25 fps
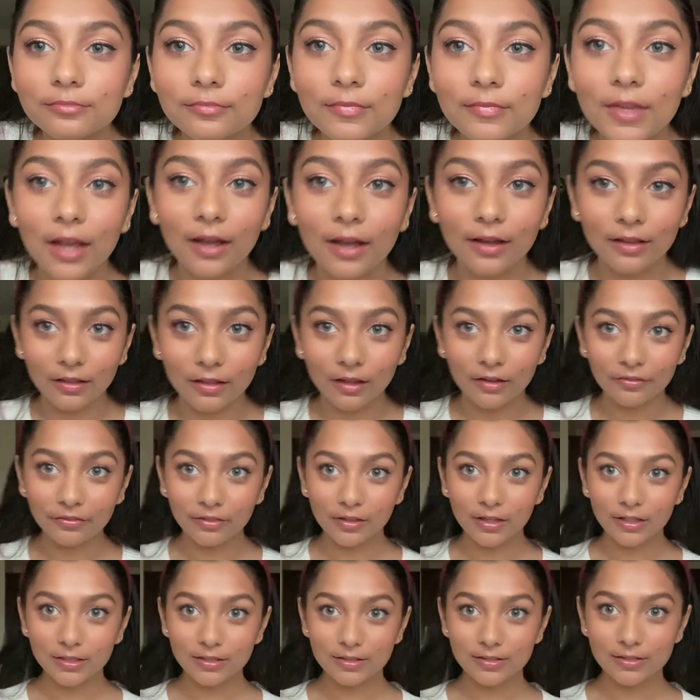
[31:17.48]
I love
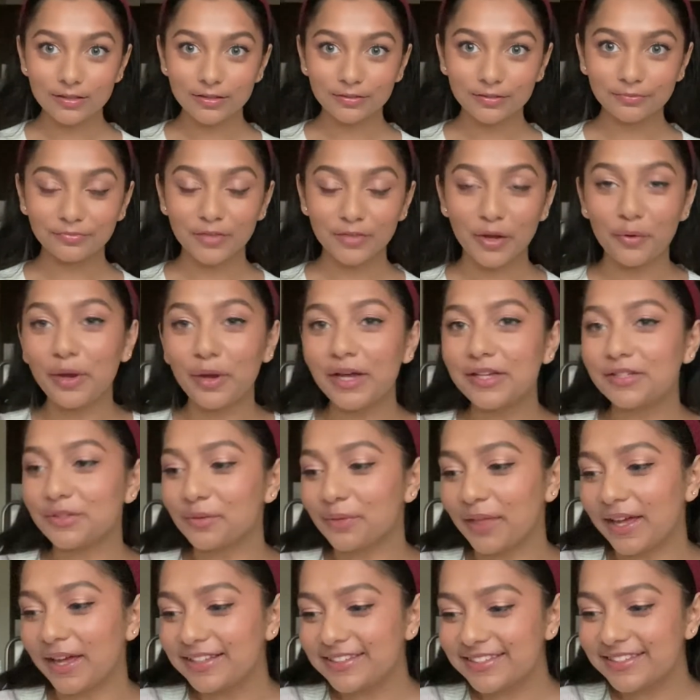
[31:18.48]
this. Okay, so
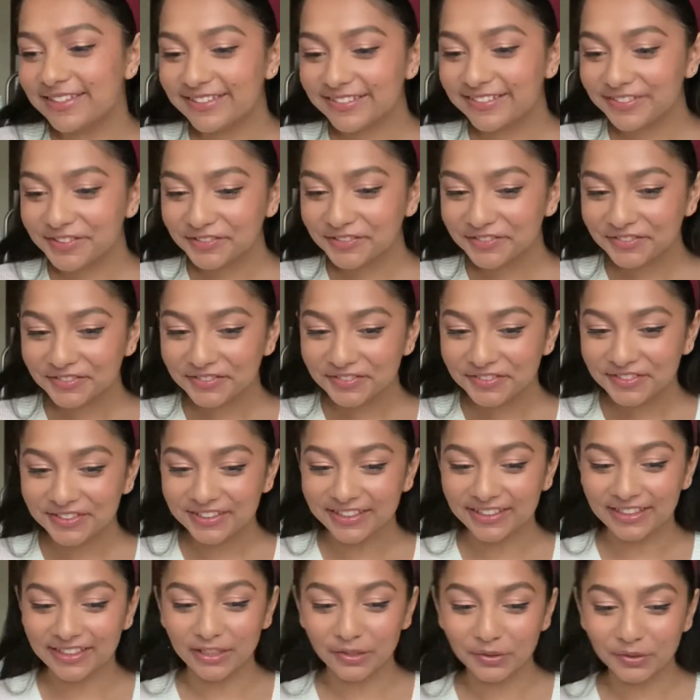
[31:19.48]
that's
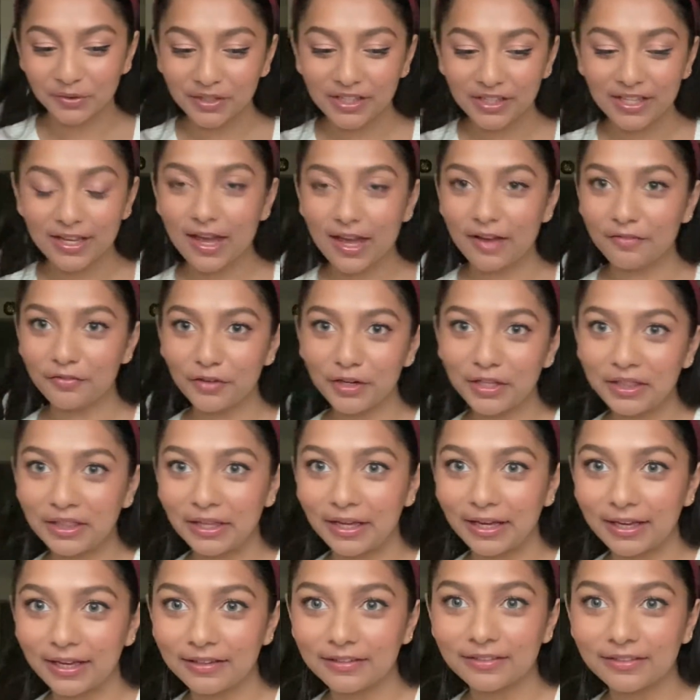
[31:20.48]
literally
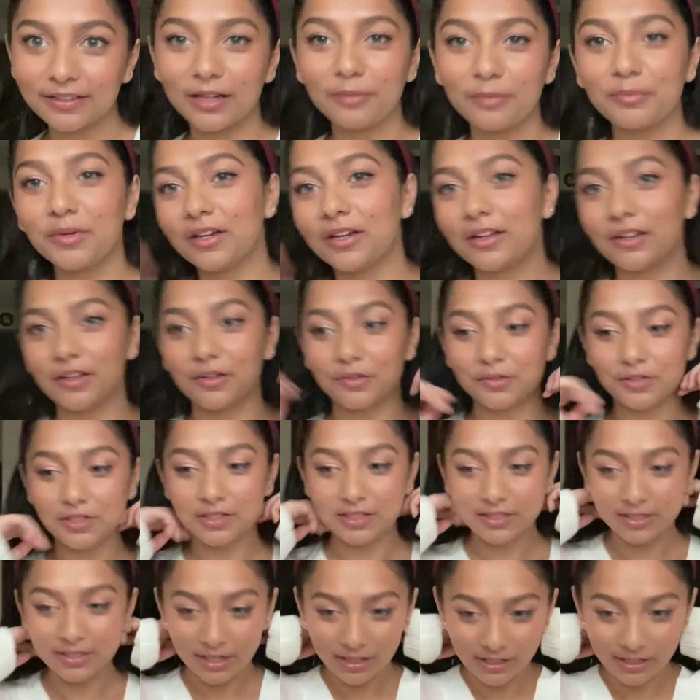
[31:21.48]
everything. I'm not going to use a
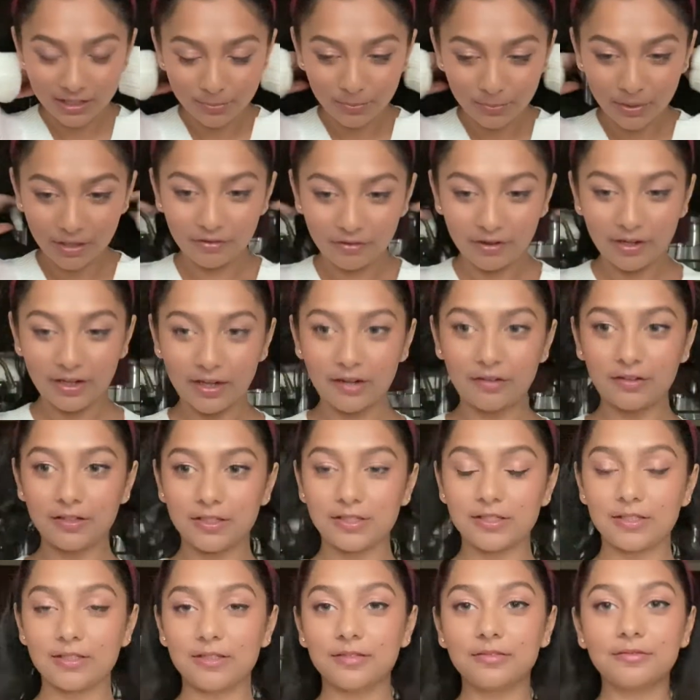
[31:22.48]
setting spray right now
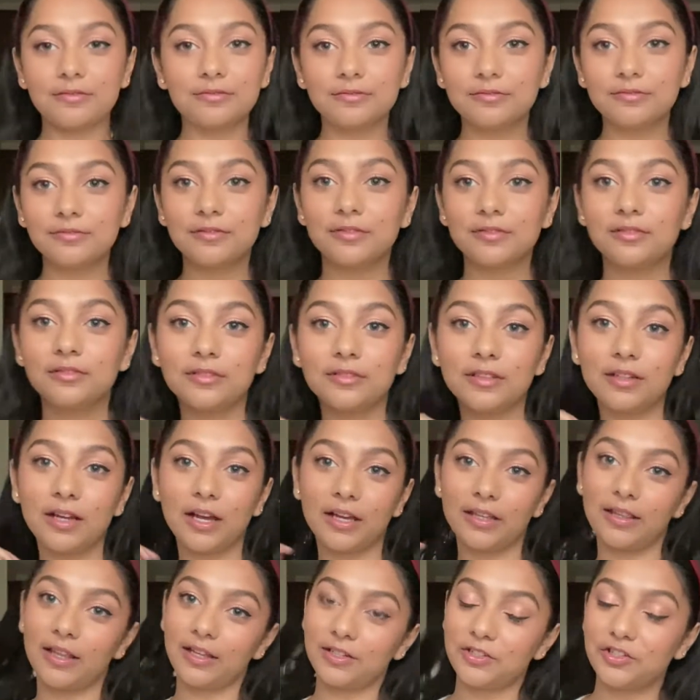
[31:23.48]
because
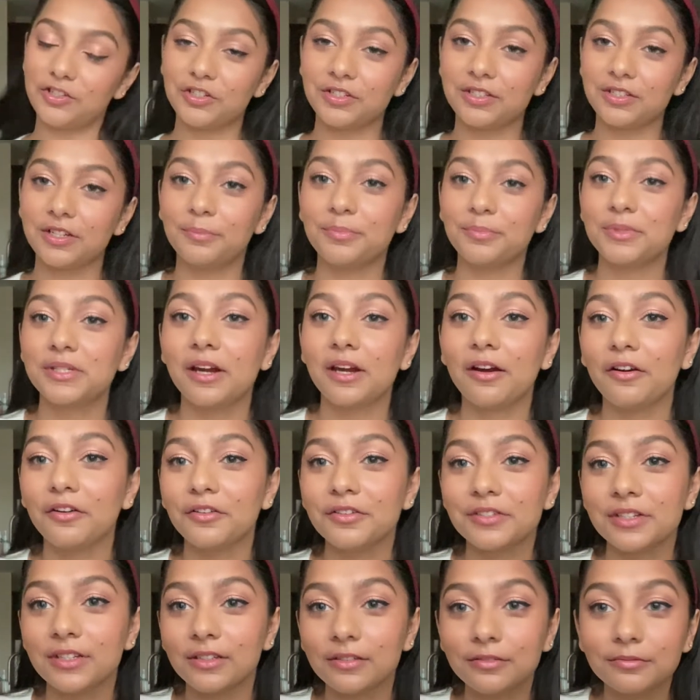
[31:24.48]
that's just upstairs
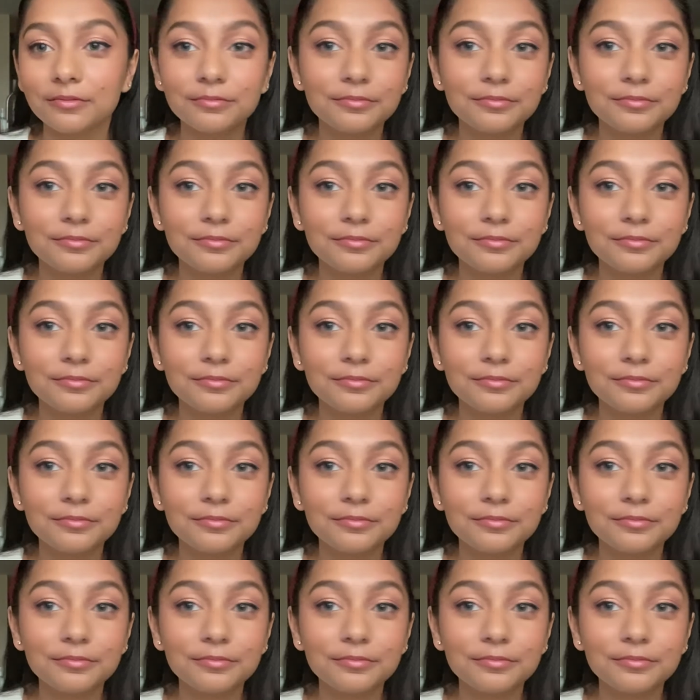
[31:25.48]
and